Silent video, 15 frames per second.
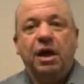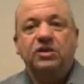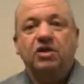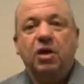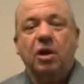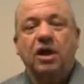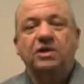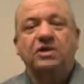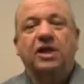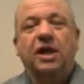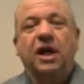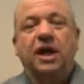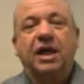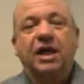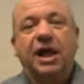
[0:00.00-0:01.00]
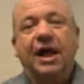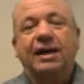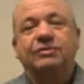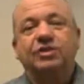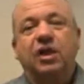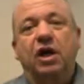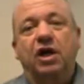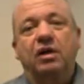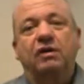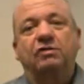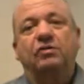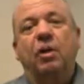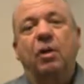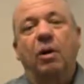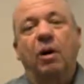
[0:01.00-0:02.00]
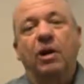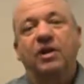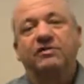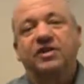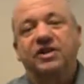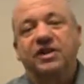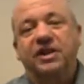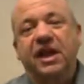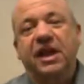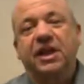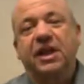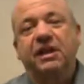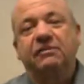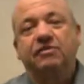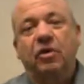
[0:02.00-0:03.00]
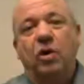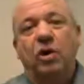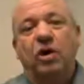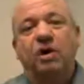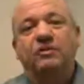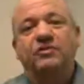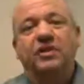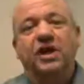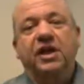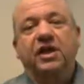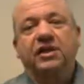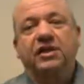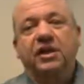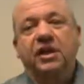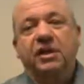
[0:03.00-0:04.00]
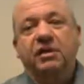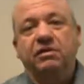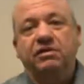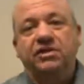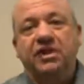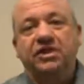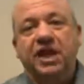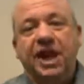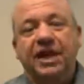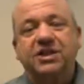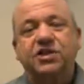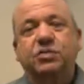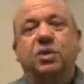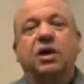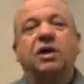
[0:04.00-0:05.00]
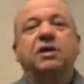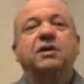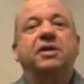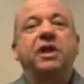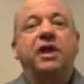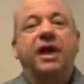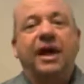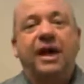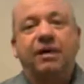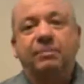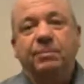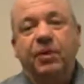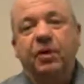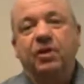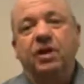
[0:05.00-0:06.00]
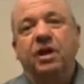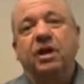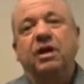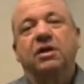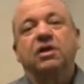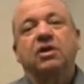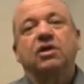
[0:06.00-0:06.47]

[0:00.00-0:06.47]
causing a collapse of all of the debt involved in the Saskatchewan, Alberta,